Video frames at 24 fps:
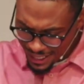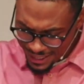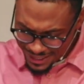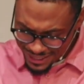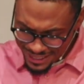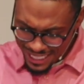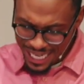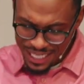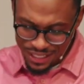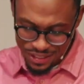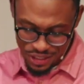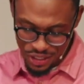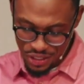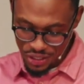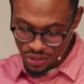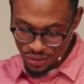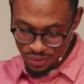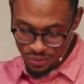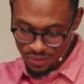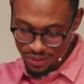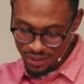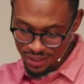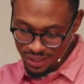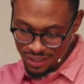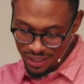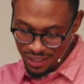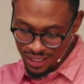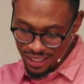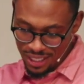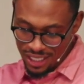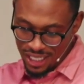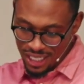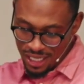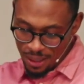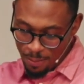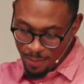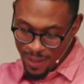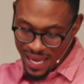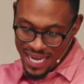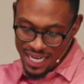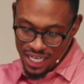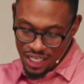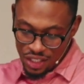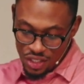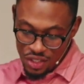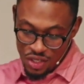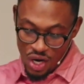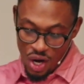But I say to you,
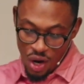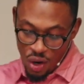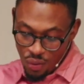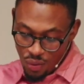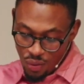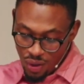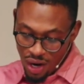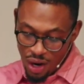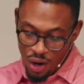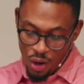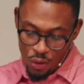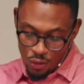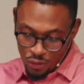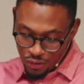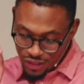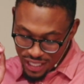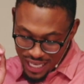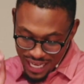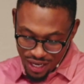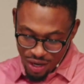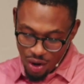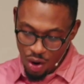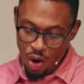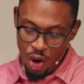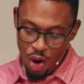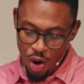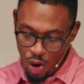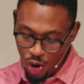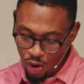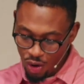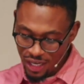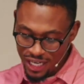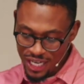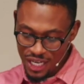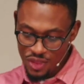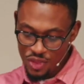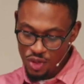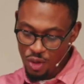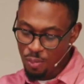make no oath at all,